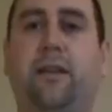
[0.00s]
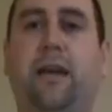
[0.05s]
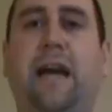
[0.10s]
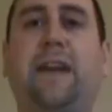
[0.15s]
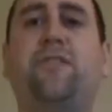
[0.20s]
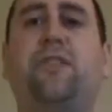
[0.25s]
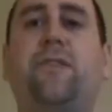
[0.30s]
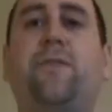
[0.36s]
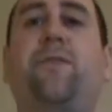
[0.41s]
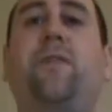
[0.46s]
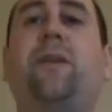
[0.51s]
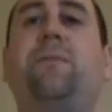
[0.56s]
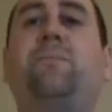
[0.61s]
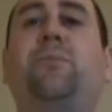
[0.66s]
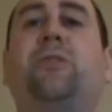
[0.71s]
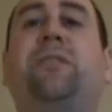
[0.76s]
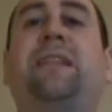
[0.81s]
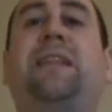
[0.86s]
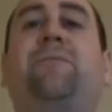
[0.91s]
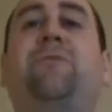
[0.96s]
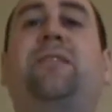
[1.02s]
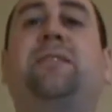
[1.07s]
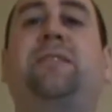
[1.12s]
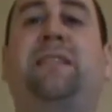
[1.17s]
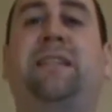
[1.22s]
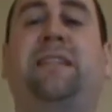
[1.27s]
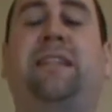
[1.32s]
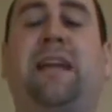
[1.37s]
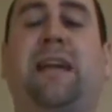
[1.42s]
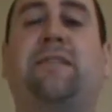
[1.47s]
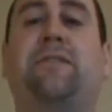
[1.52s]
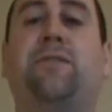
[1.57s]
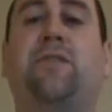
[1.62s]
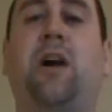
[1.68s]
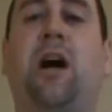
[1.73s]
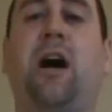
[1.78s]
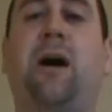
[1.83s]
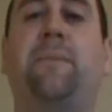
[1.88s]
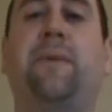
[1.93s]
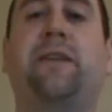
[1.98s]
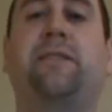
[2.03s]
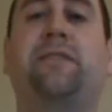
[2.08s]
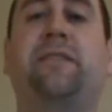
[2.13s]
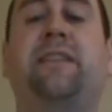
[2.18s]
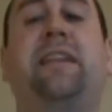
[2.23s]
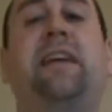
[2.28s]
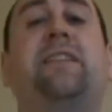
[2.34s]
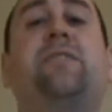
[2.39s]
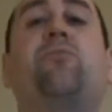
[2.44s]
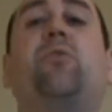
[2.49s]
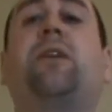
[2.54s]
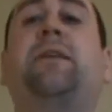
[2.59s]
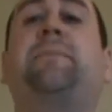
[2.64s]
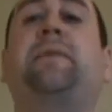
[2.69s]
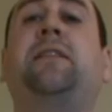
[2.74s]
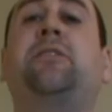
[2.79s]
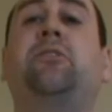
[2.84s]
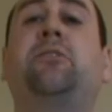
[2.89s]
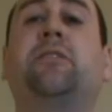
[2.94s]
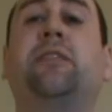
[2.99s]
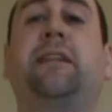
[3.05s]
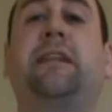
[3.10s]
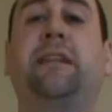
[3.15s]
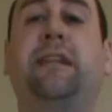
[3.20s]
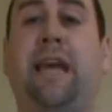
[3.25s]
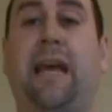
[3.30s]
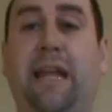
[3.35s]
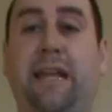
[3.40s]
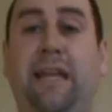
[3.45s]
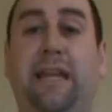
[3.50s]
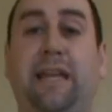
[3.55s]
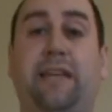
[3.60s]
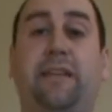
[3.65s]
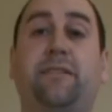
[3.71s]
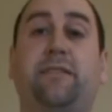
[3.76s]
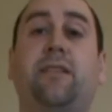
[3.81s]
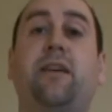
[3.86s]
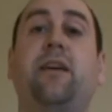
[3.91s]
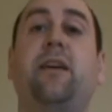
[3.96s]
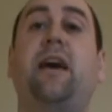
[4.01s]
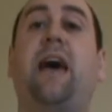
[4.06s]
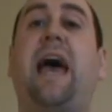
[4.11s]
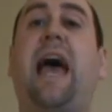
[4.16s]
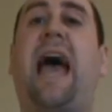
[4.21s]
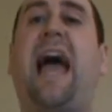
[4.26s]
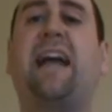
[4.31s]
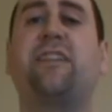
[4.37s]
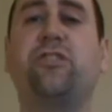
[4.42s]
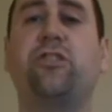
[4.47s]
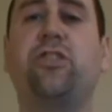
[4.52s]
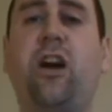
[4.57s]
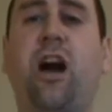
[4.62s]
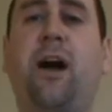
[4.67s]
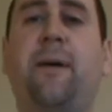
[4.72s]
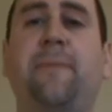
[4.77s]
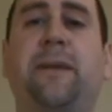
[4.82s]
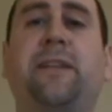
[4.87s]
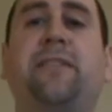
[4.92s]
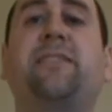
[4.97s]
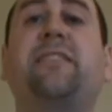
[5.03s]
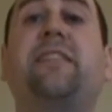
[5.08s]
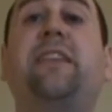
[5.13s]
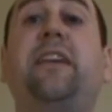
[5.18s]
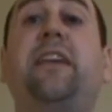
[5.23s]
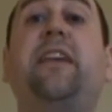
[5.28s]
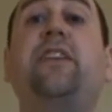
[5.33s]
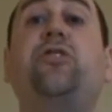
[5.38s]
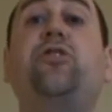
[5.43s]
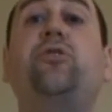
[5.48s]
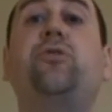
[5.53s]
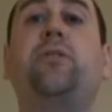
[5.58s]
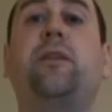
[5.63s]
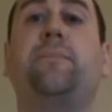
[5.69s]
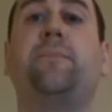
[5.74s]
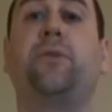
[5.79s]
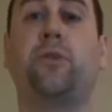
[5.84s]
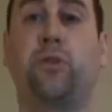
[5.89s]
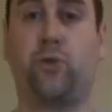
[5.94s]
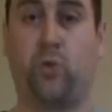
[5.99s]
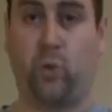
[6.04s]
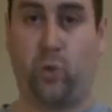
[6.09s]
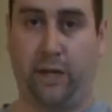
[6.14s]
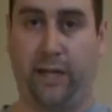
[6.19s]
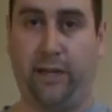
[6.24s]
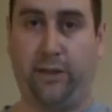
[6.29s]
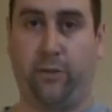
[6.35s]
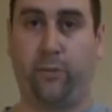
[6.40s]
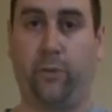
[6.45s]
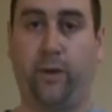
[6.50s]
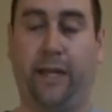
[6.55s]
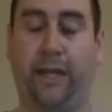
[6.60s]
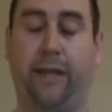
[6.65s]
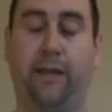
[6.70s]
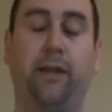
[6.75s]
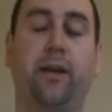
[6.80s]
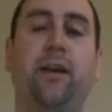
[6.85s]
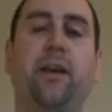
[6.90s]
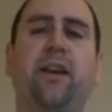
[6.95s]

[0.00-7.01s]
After the fun book that was Detective Comics, the next one I'll be looking at is Action Comics issue number 23.